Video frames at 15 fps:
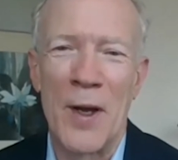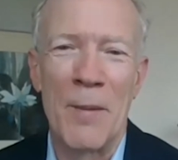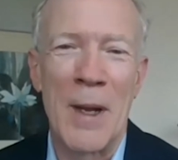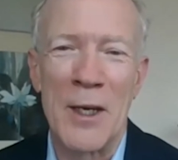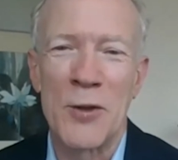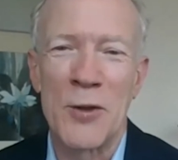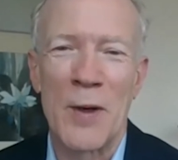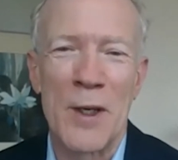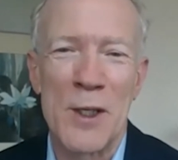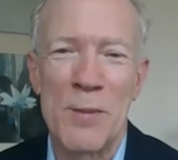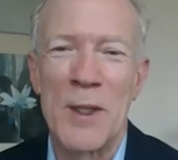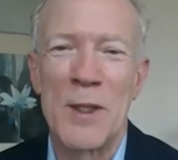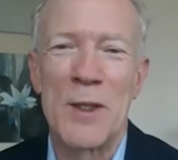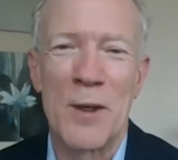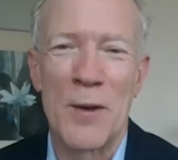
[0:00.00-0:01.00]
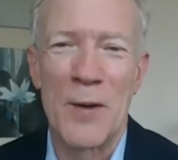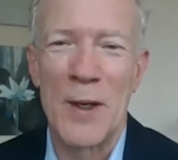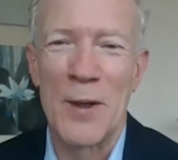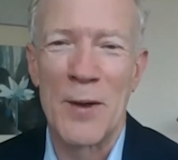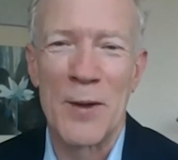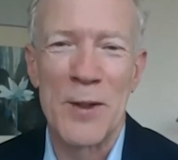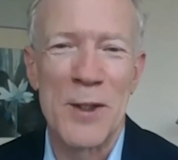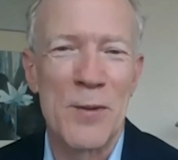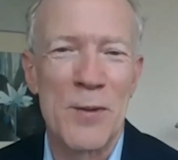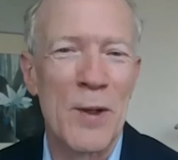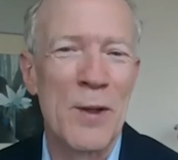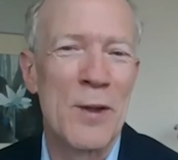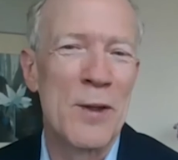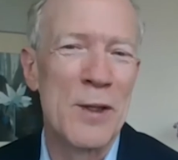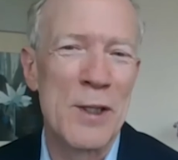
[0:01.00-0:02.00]
matrix materials
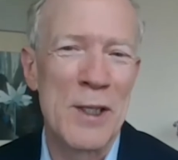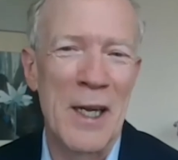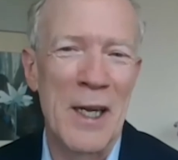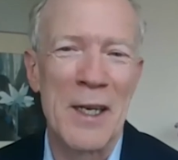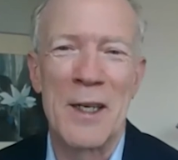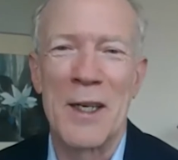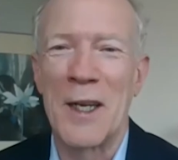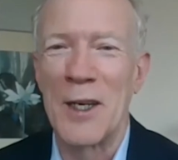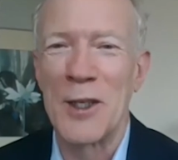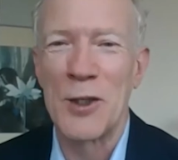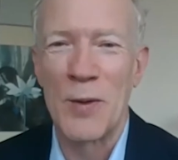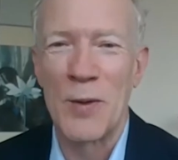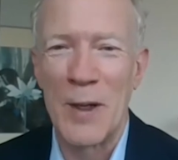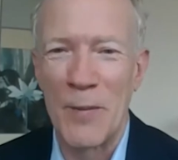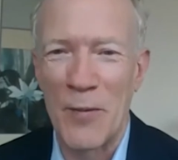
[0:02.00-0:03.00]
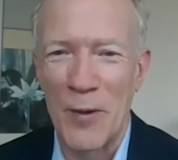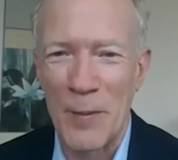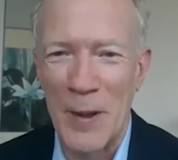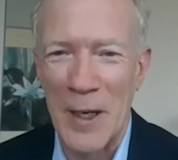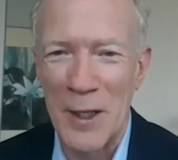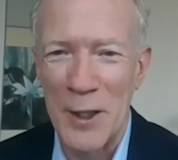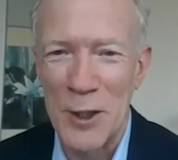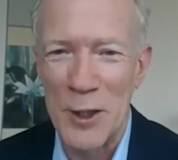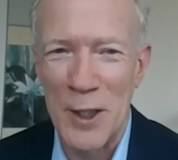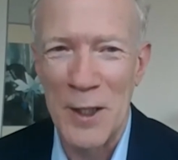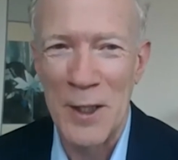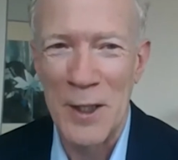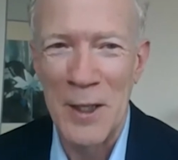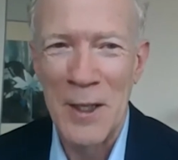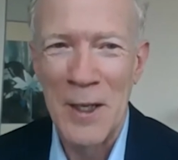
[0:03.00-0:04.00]
with the state and country
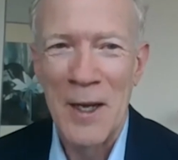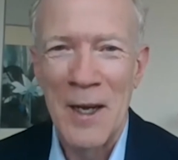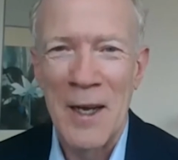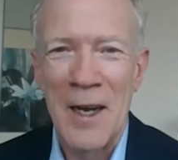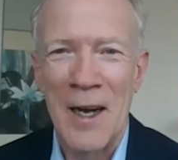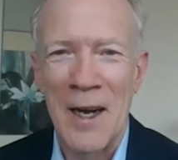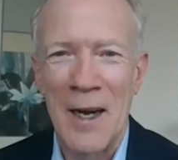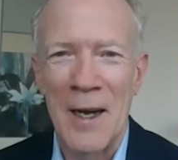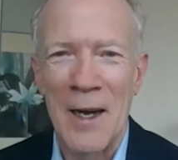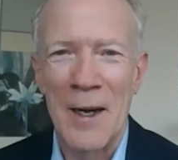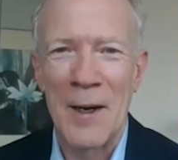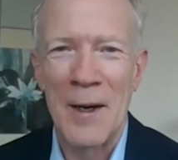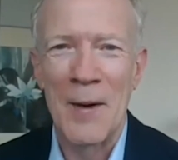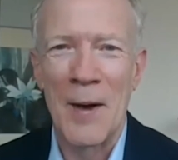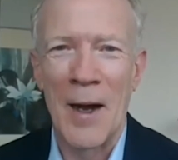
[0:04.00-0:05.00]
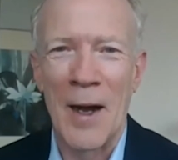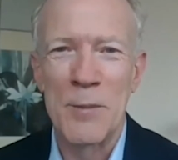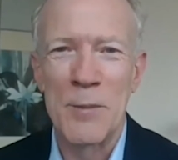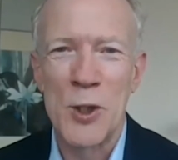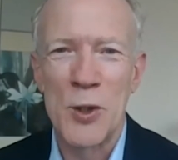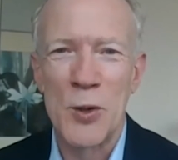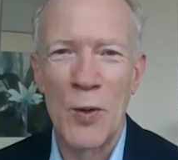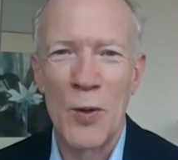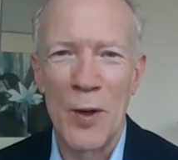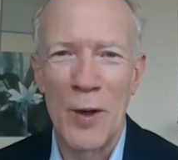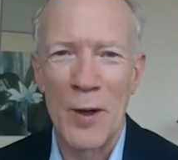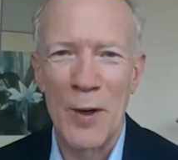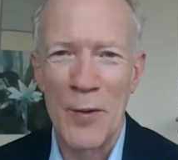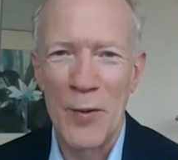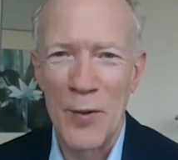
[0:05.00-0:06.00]
information. I'm
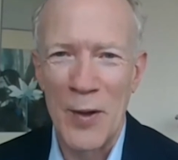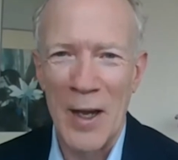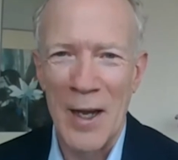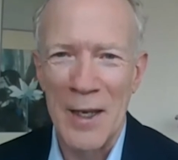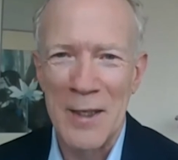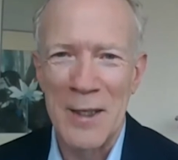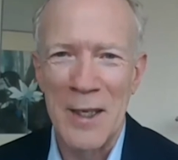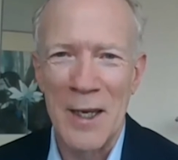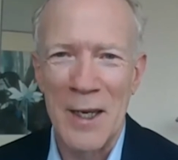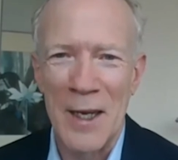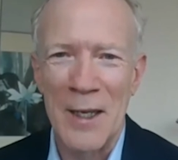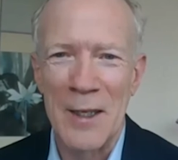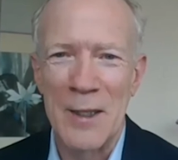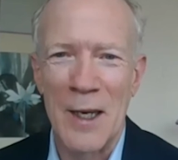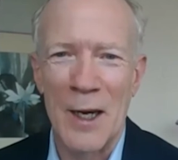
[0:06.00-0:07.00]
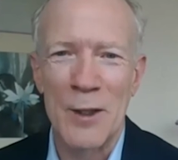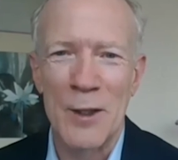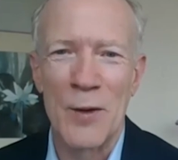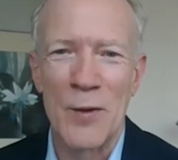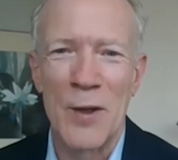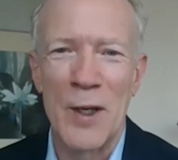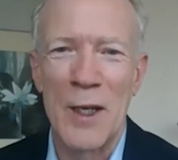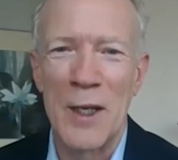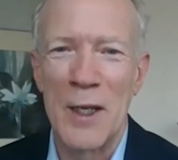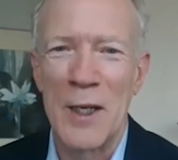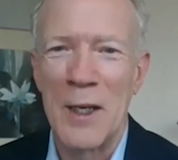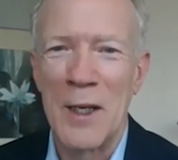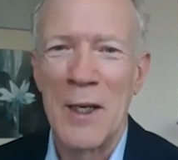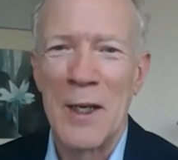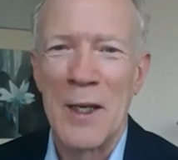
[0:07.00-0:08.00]
sure that Dr. Lee
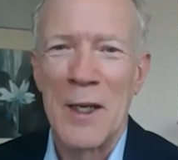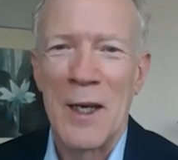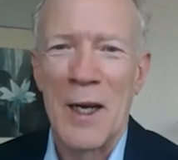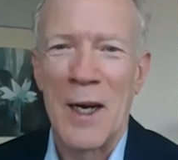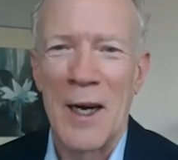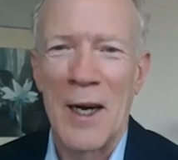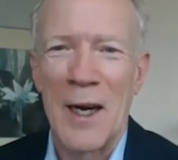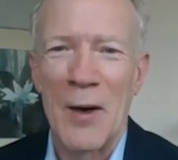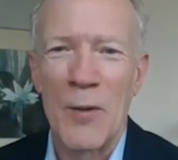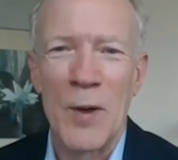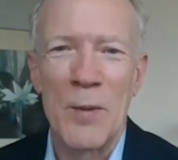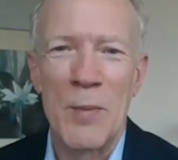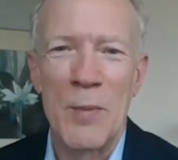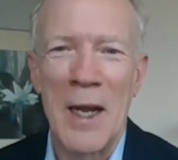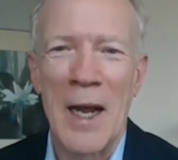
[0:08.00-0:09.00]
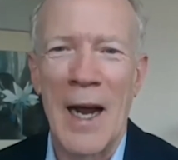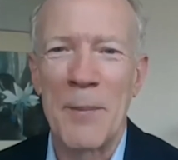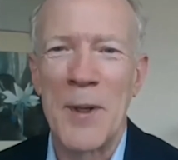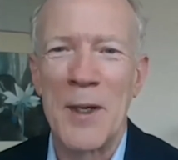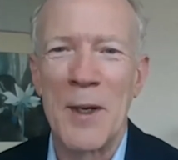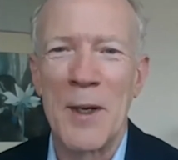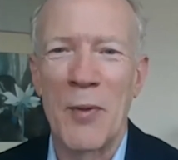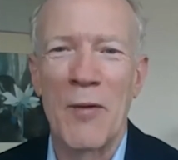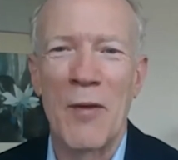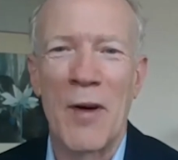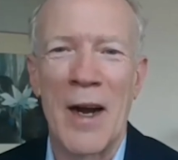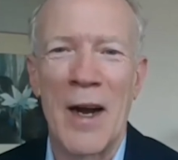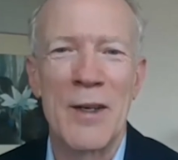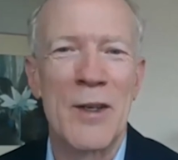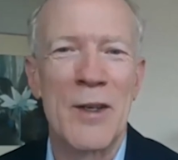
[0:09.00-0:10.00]
would be happy to
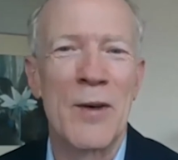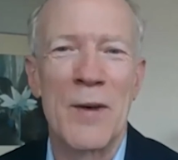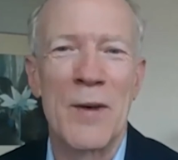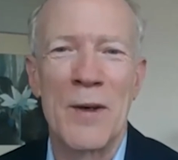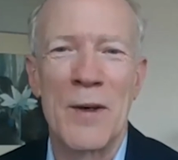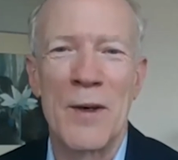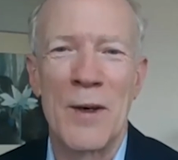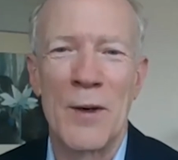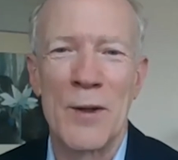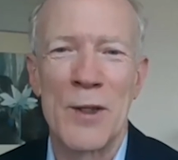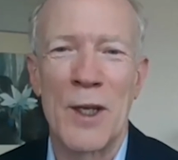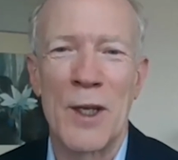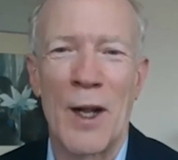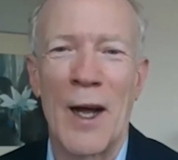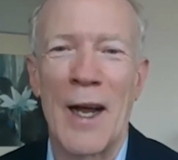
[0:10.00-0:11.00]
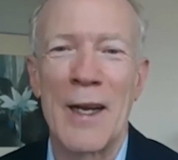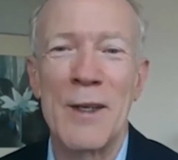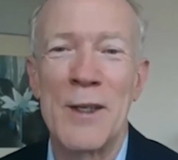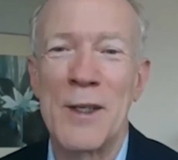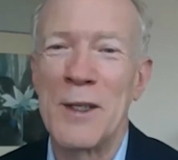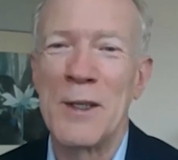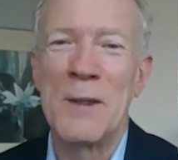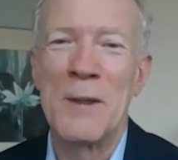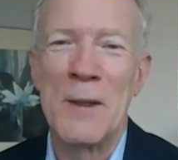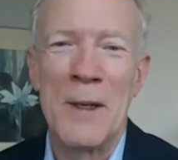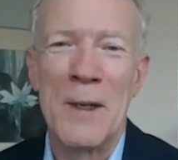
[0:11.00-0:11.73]
provide her slides